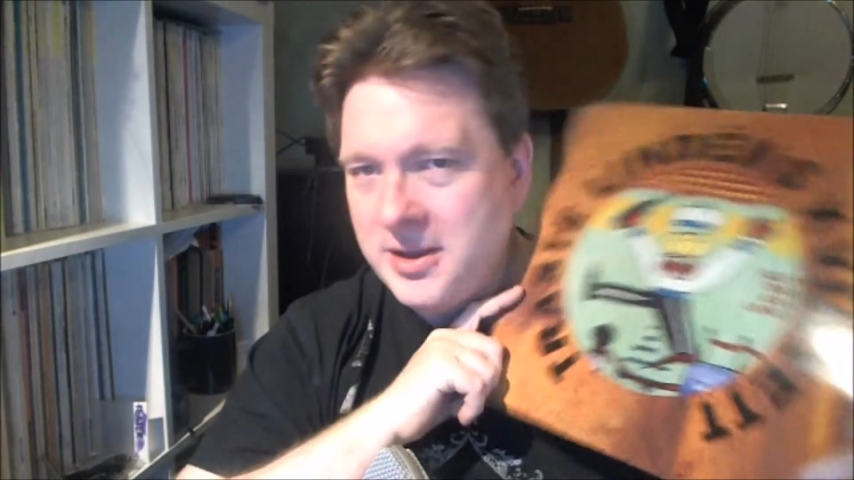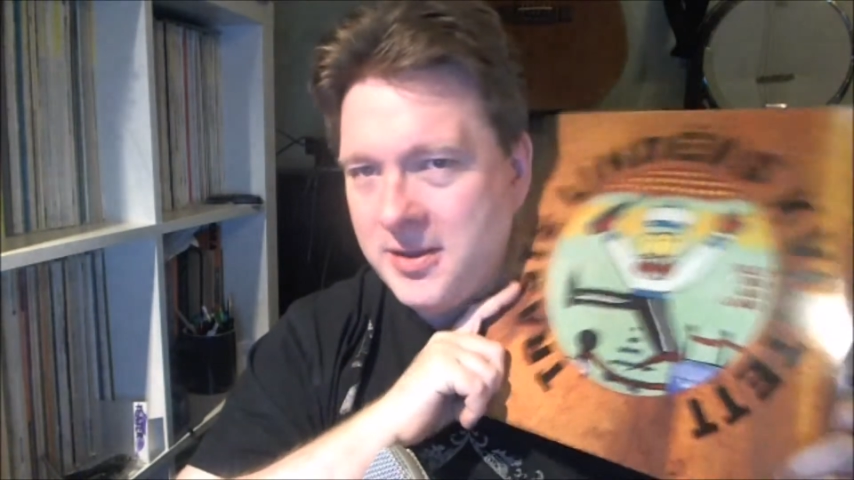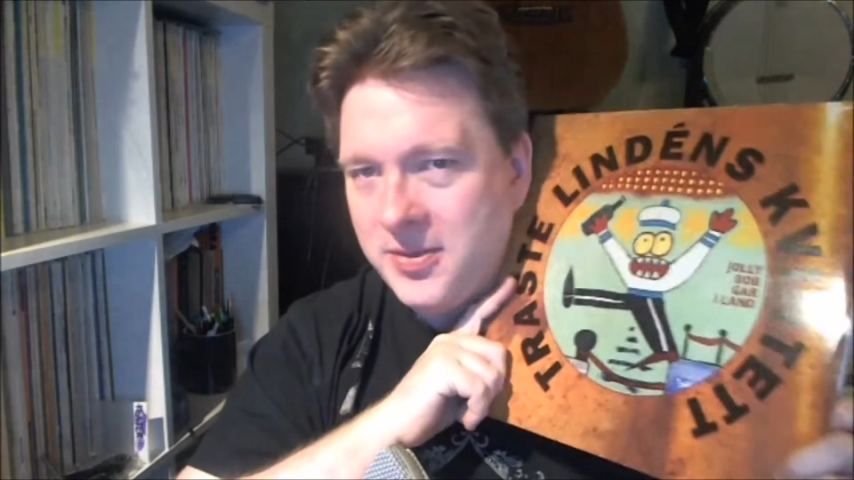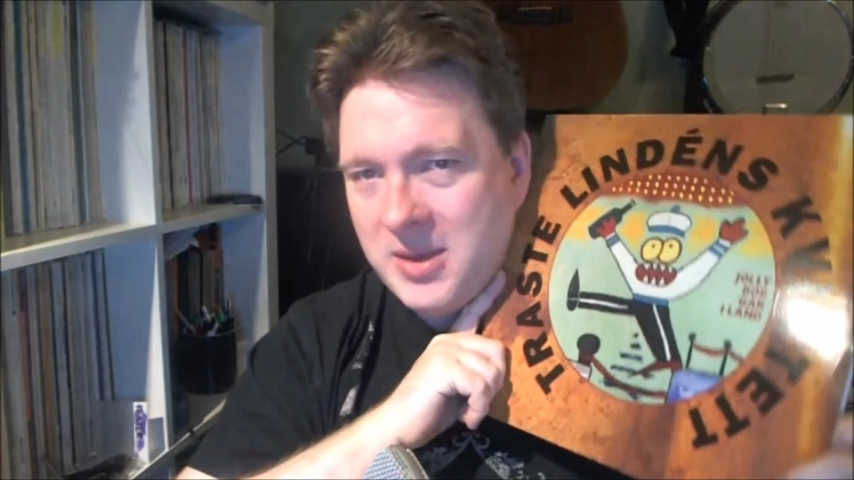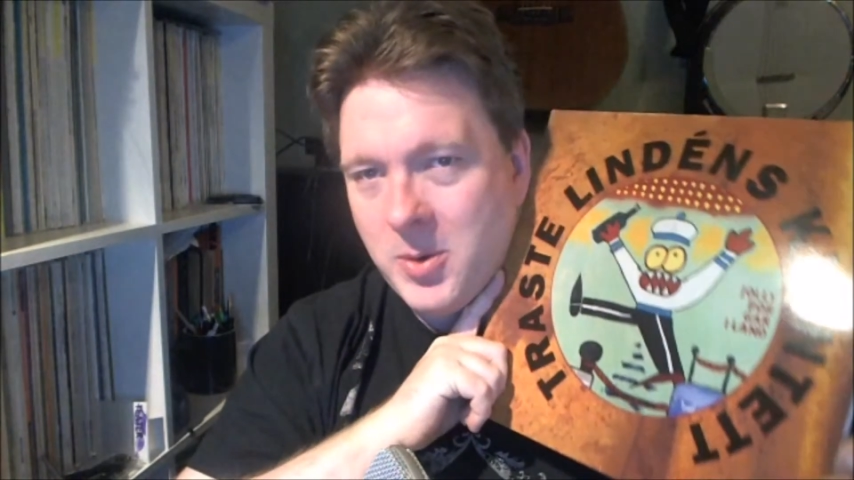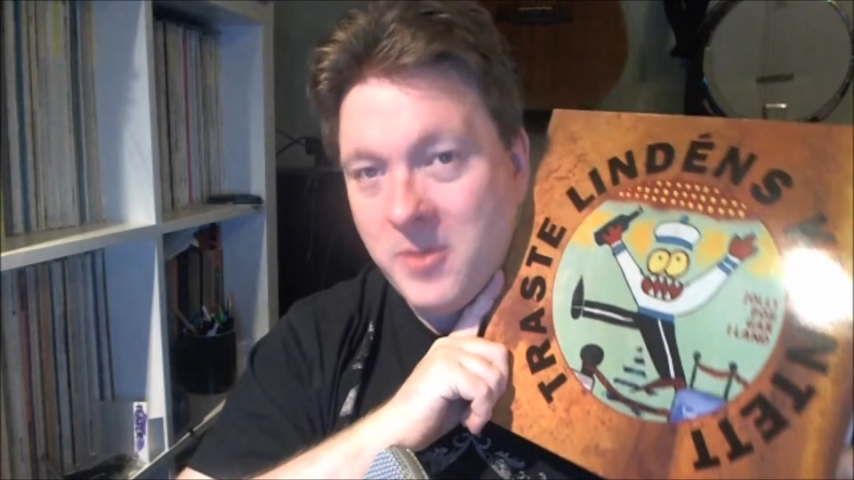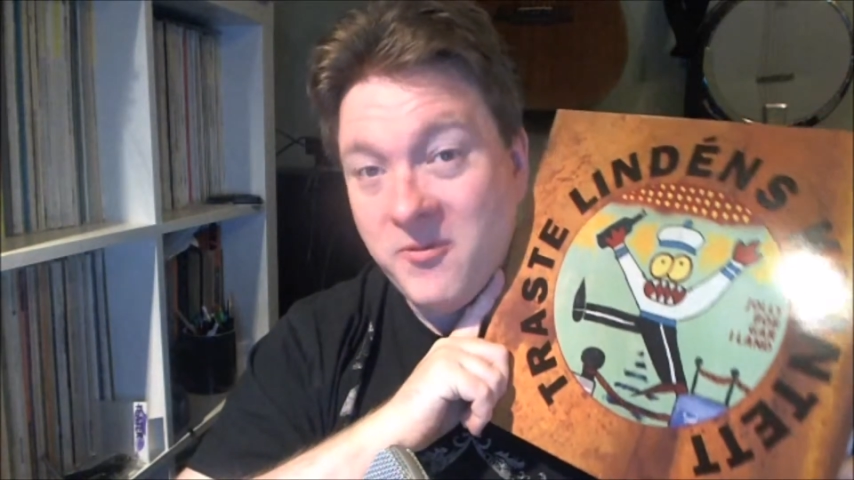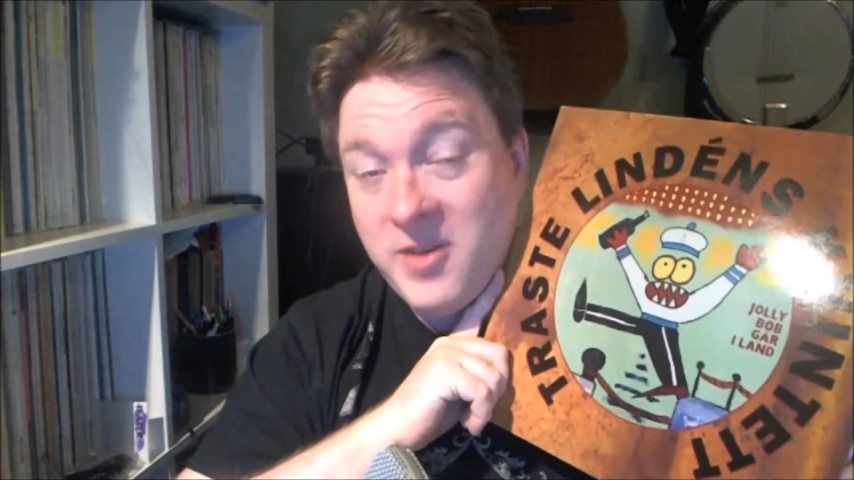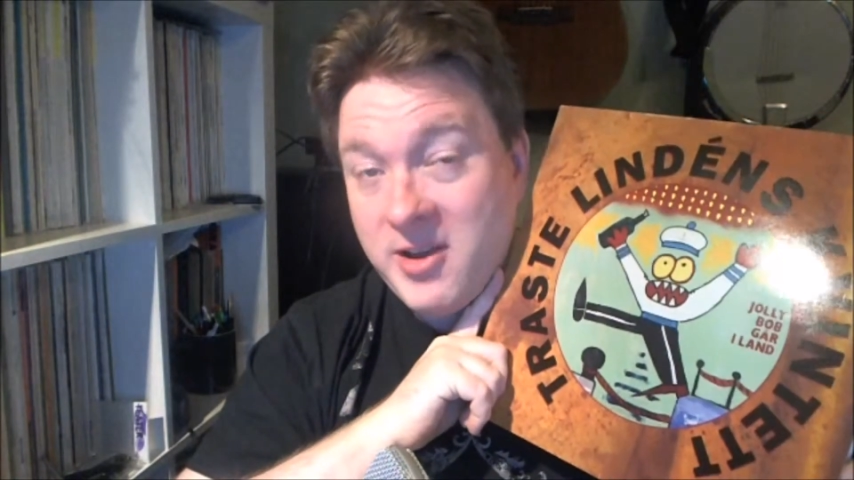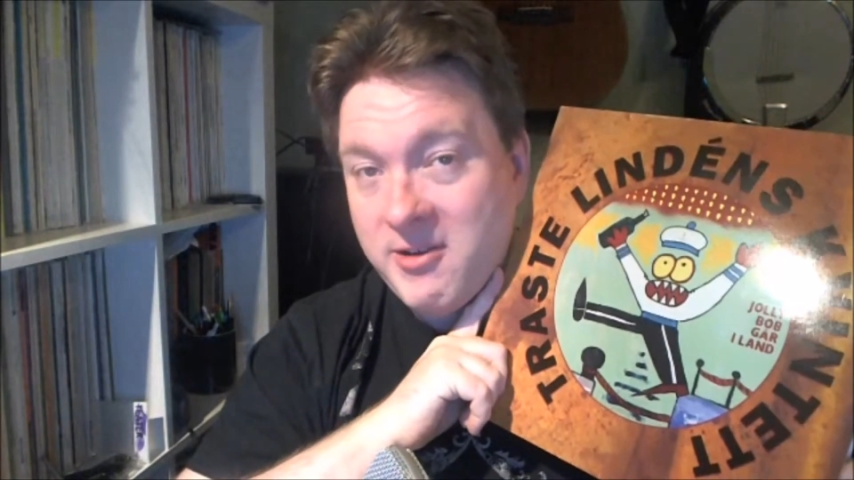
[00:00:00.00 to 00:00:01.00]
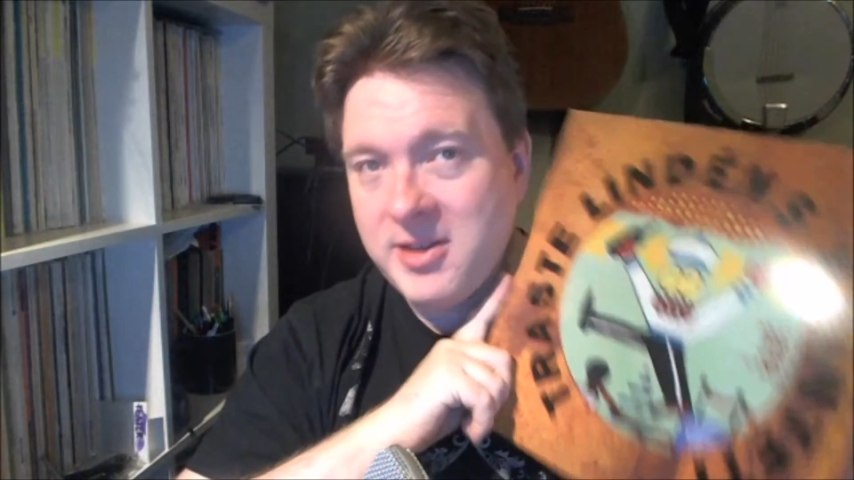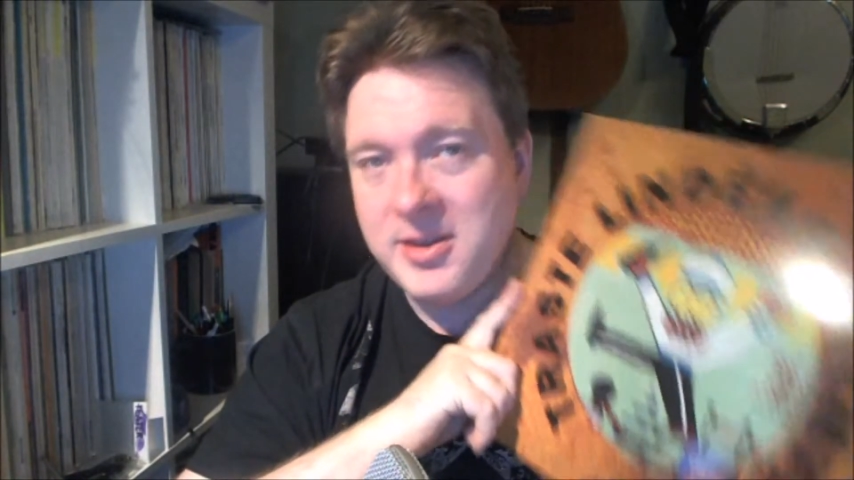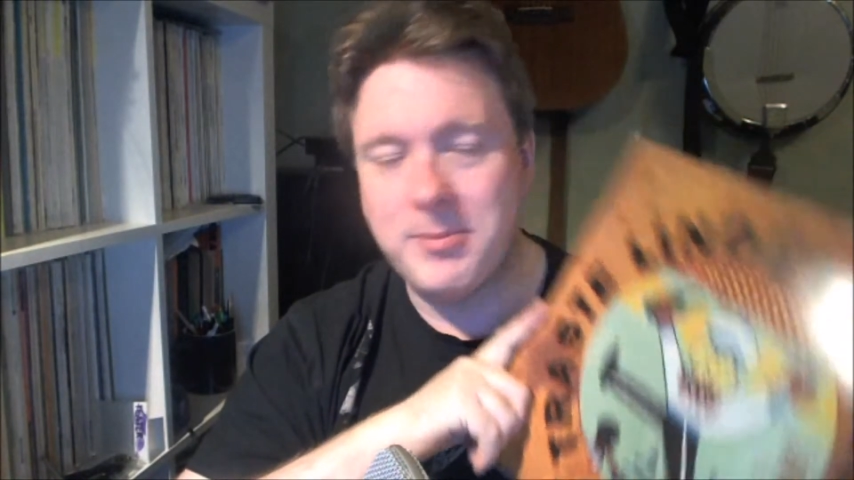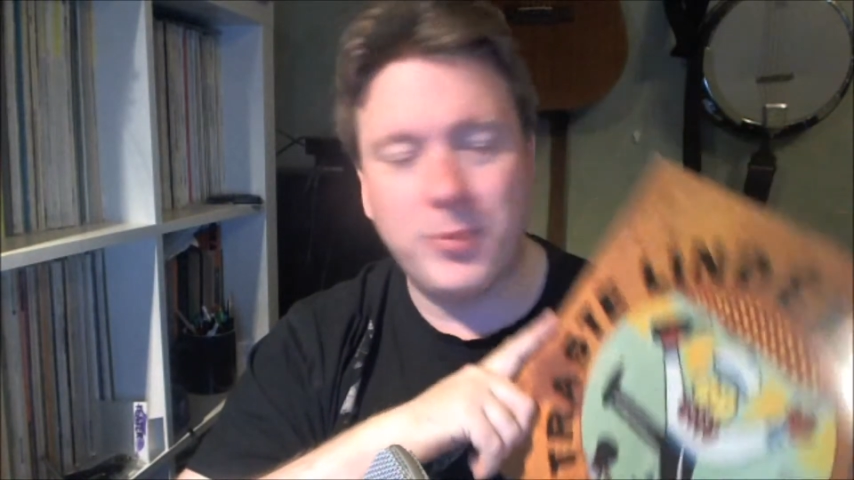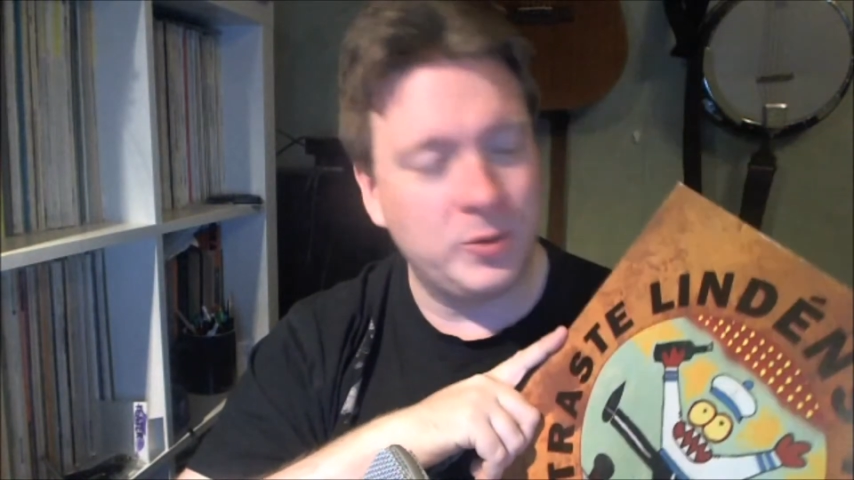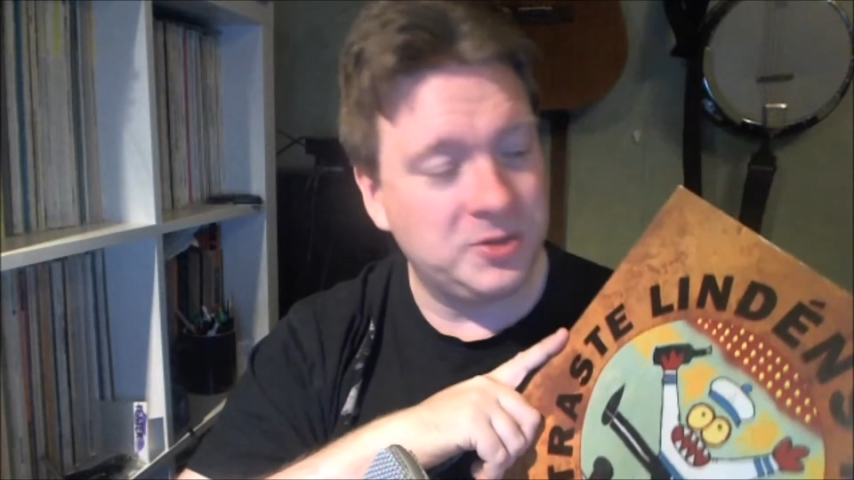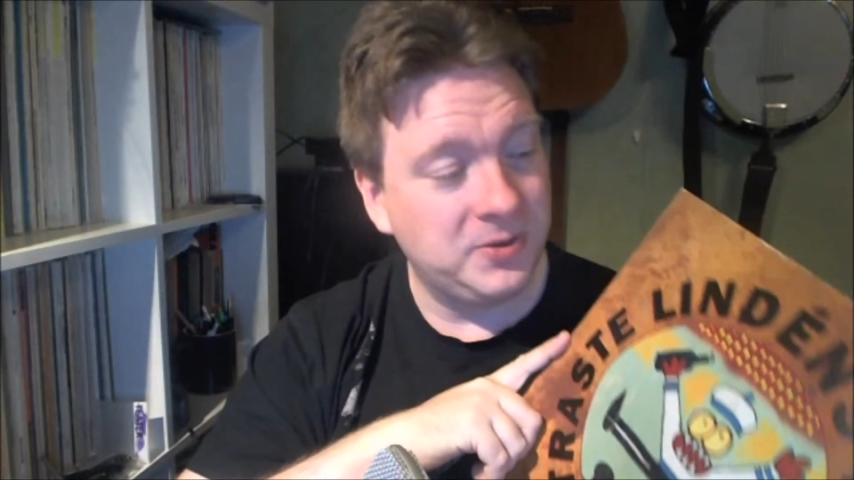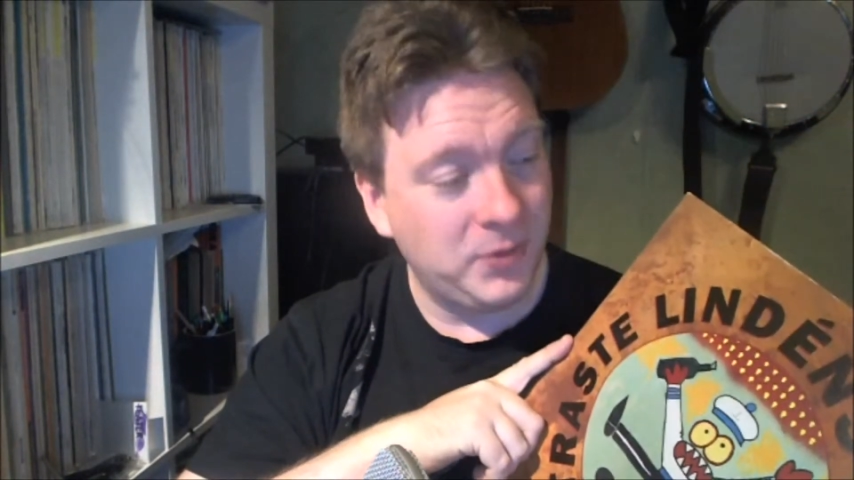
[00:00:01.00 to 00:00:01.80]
they were very important